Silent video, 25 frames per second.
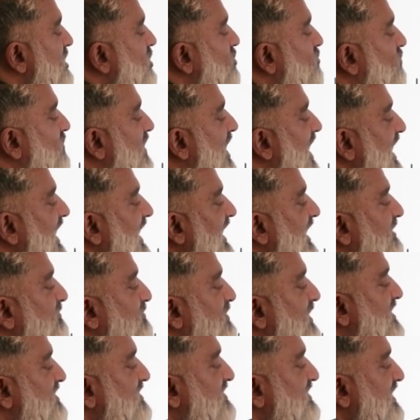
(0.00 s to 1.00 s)
y
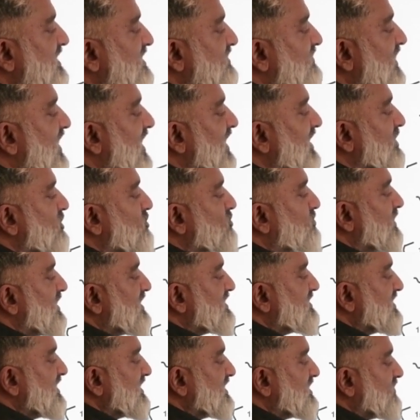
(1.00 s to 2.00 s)
plus this
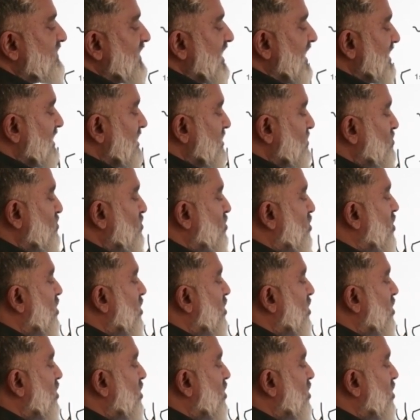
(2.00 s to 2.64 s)
value